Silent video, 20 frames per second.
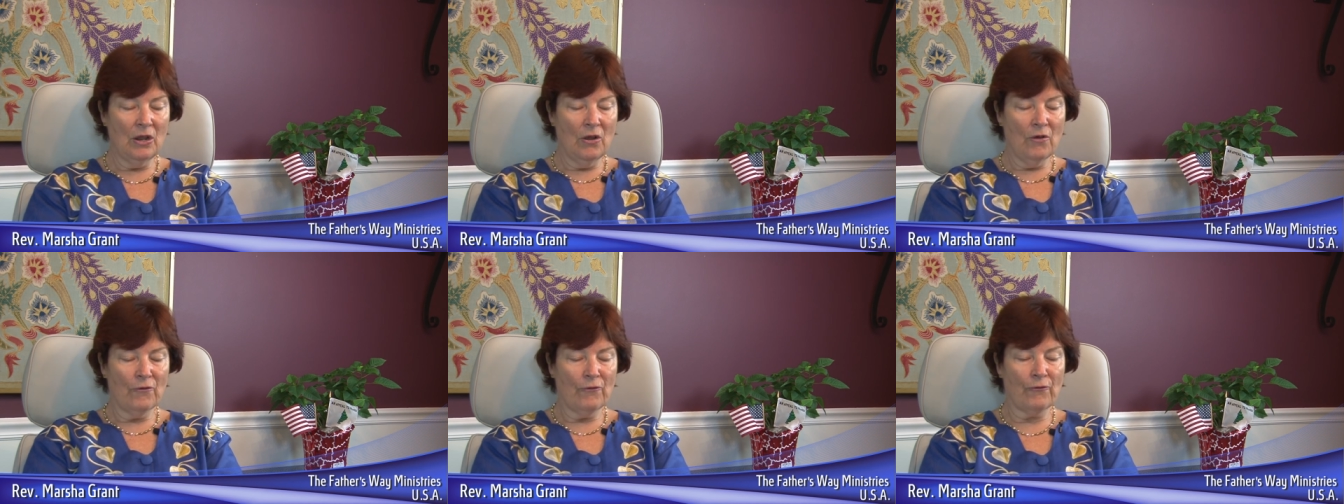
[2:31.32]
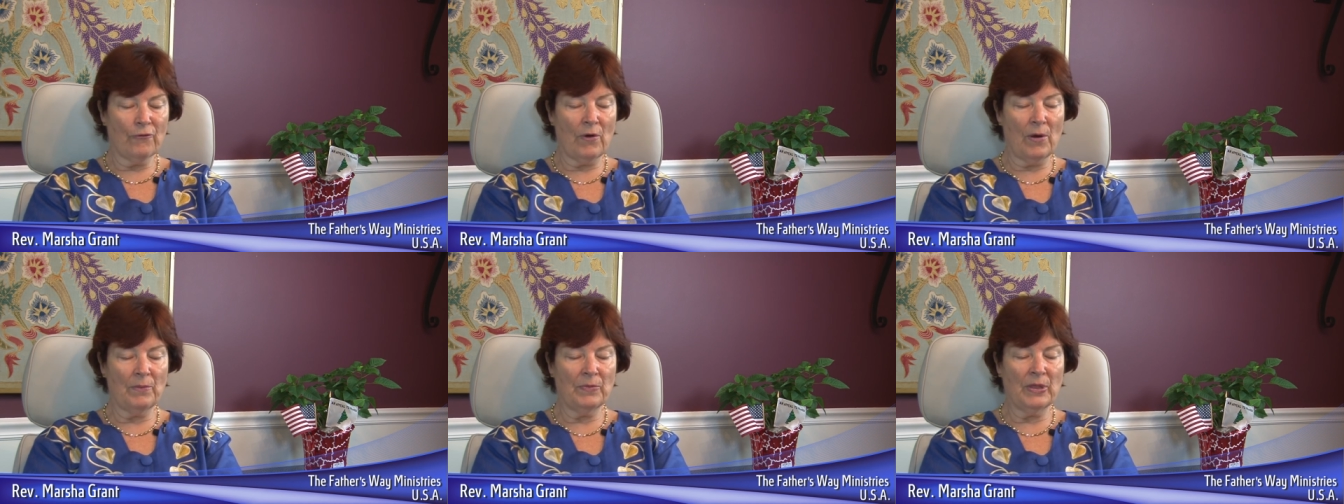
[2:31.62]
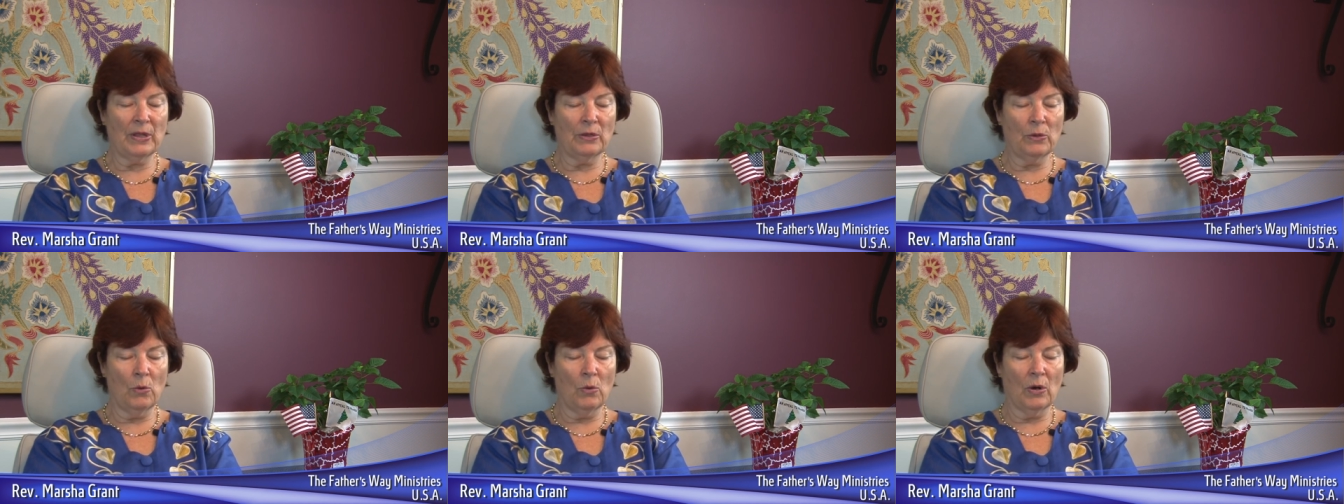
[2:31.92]
from
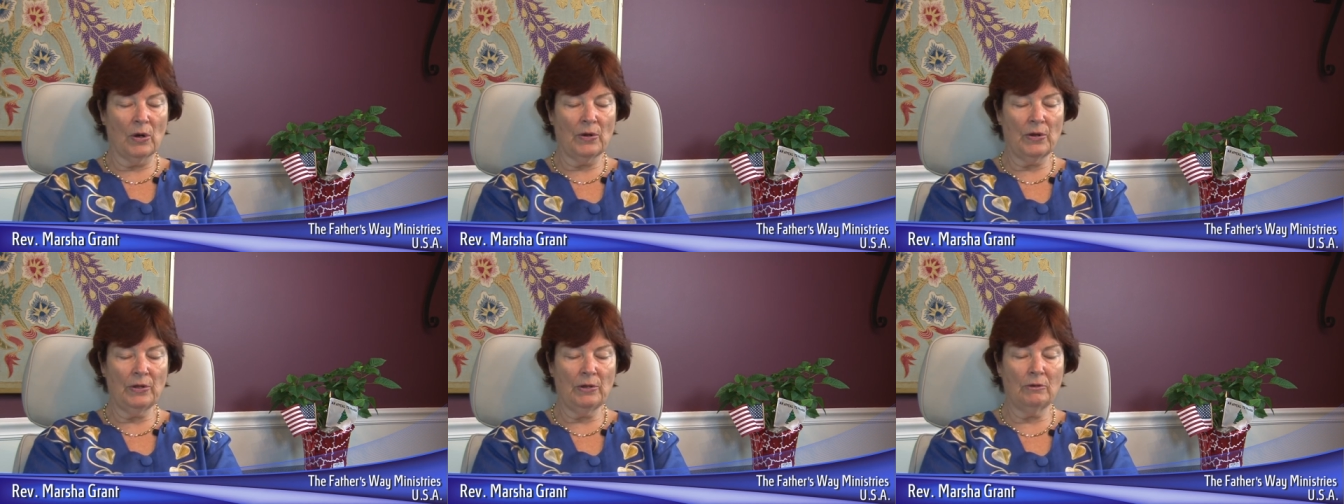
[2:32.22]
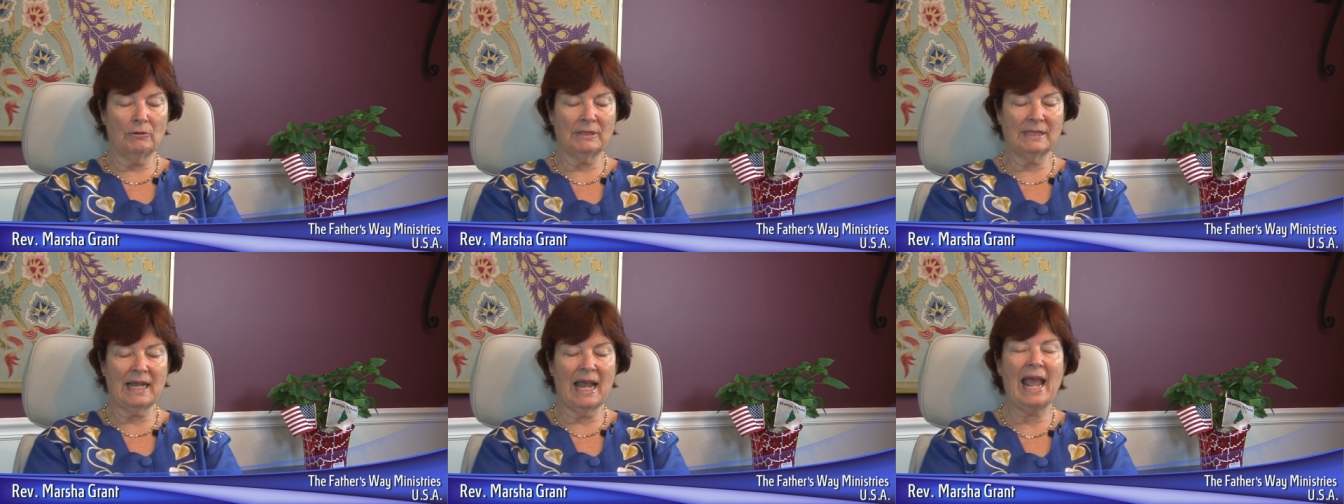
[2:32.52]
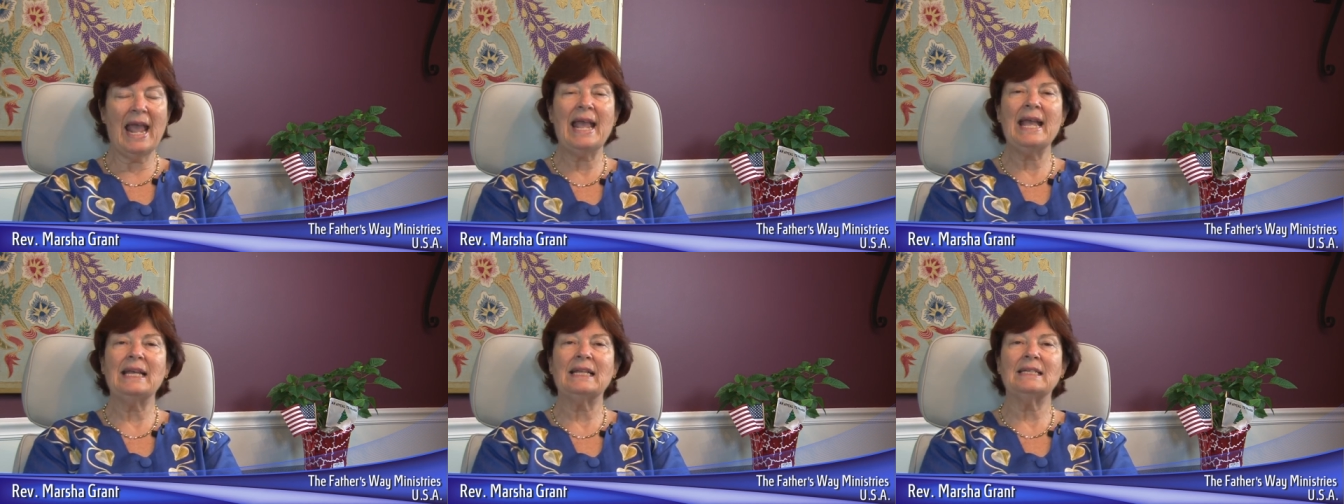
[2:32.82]
the Lord, whose
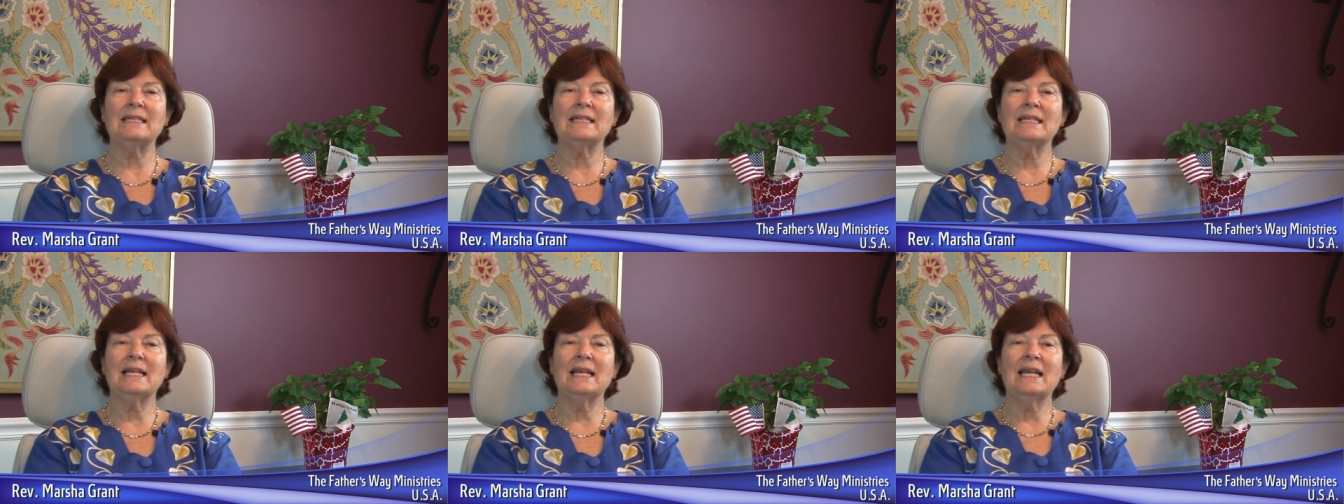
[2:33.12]
hand